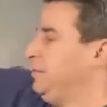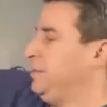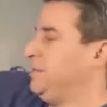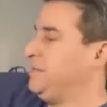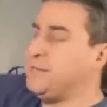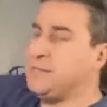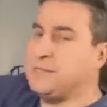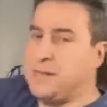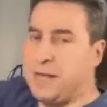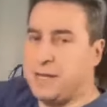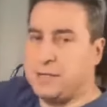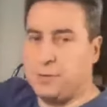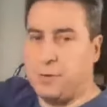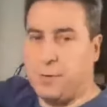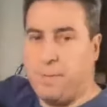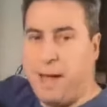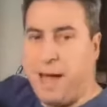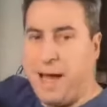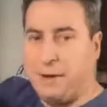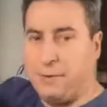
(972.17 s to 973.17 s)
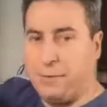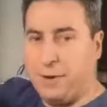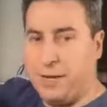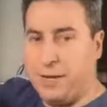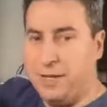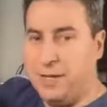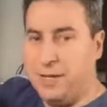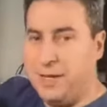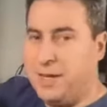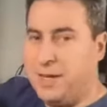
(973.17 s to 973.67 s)
this is an extra
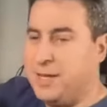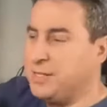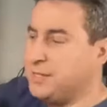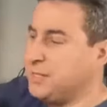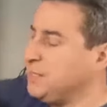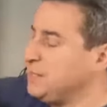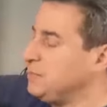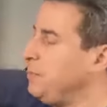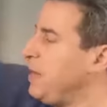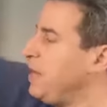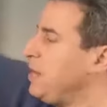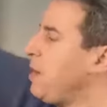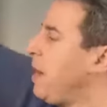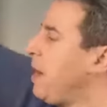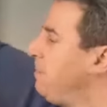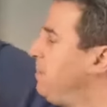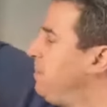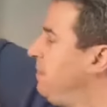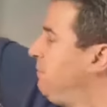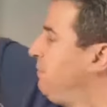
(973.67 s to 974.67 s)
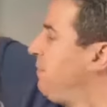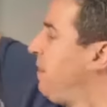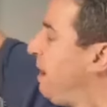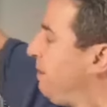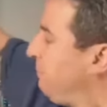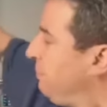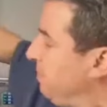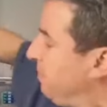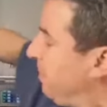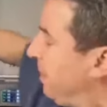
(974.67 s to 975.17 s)
battery. So this may not be for
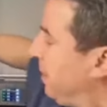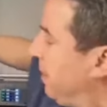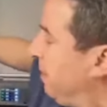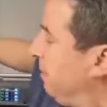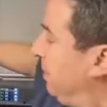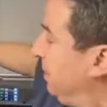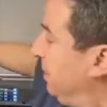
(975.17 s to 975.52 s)
everybody,